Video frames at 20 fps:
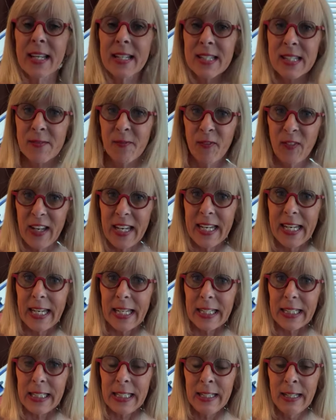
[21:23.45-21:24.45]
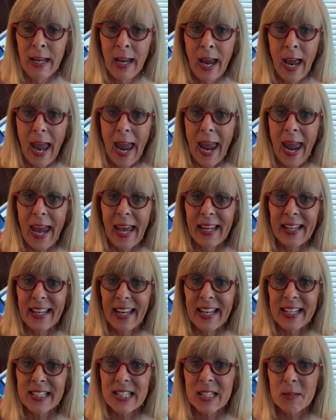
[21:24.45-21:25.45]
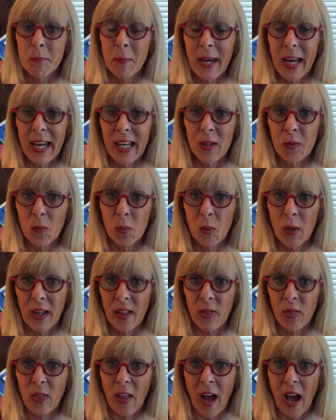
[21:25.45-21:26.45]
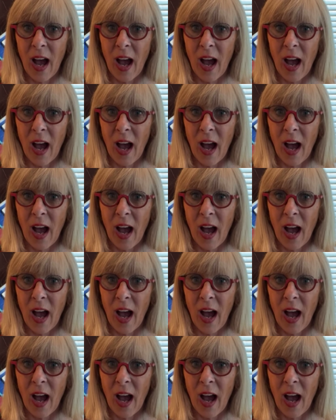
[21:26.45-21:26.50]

It's vegan and it's made with